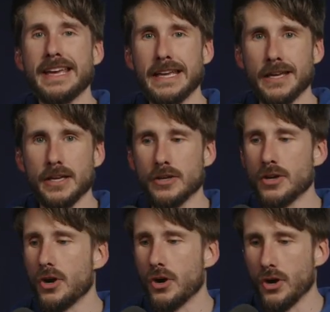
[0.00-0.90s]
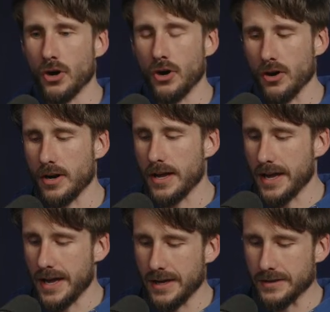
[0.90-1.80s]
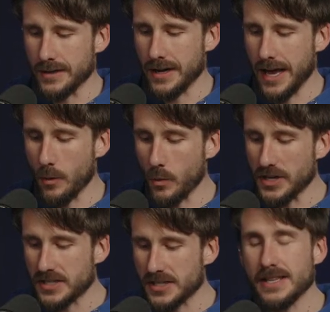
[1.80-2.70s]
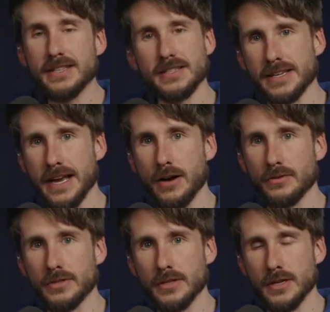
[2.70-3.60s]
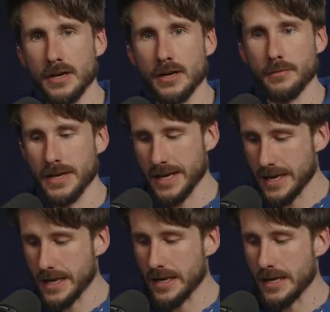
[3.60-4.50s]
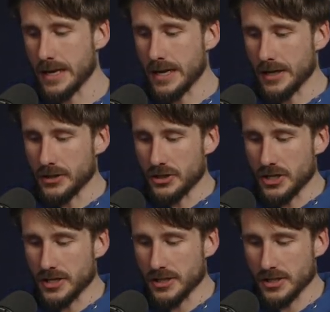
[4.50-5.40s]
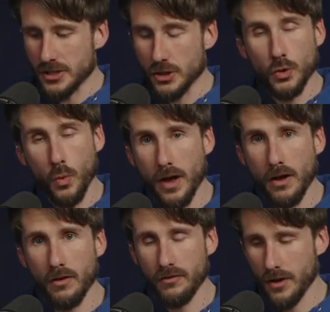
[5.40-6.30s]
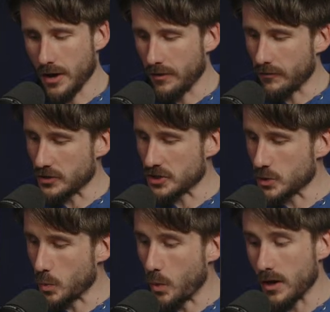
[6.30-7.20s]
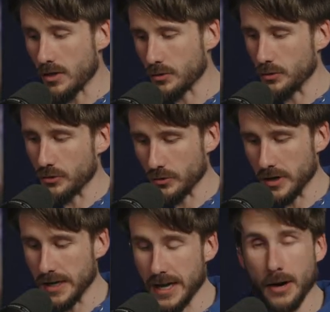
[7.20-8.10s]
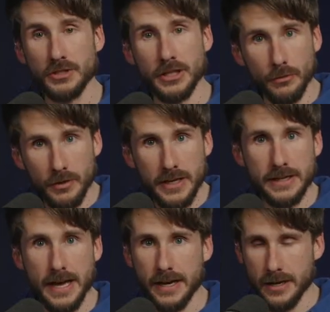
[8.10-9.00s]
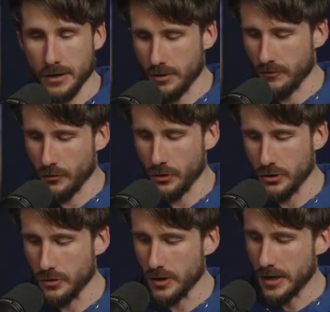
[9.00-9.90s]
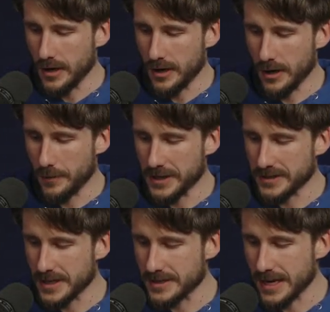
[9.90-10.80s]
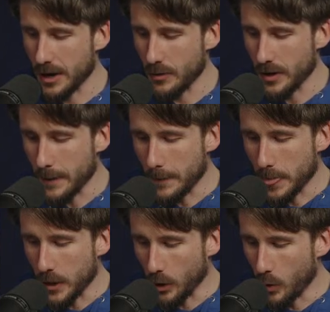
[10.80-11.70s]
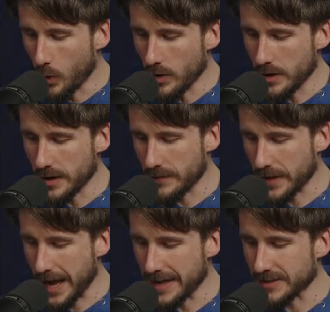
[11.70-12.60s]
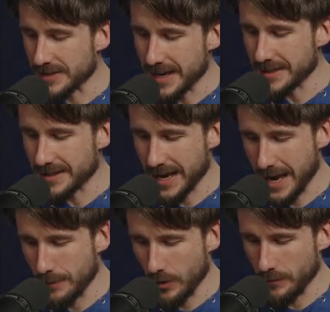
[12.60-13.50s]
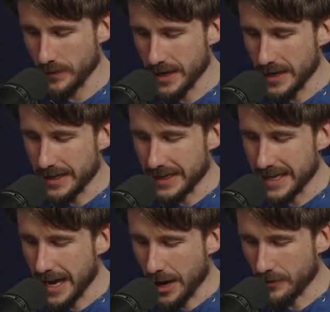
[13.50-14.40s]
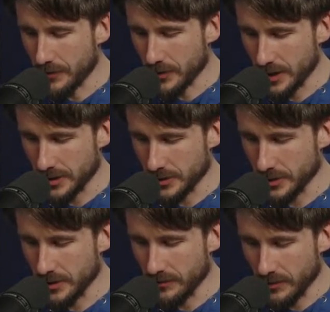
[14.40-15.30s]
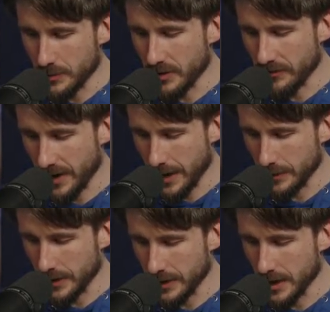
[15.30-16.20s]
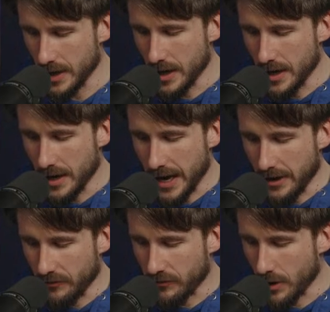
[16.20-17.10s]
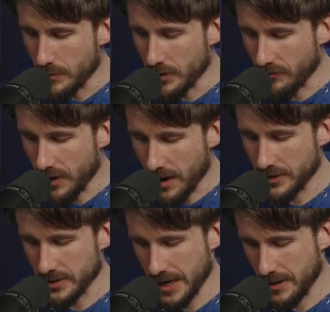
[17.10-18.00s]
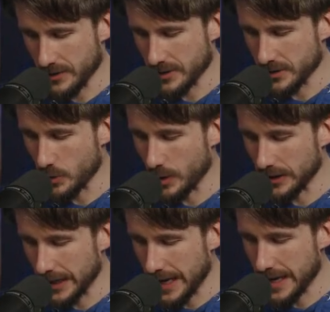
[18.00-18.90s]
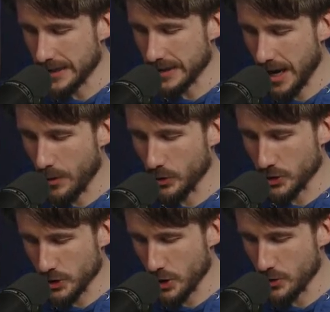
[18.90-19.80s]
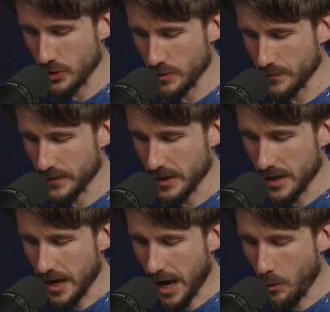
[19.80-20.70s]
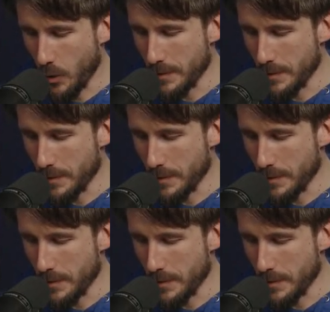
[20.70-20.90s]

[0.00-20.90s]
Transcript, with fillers: in Ur. And, uh, and we see this account um, in Genesis 12, verses 1 through 3. And I was going to read that here for you. Um, it says, Now the Lord had said to Abram, Get out of your country, from your family, and from your father's house to a land I will show you. I will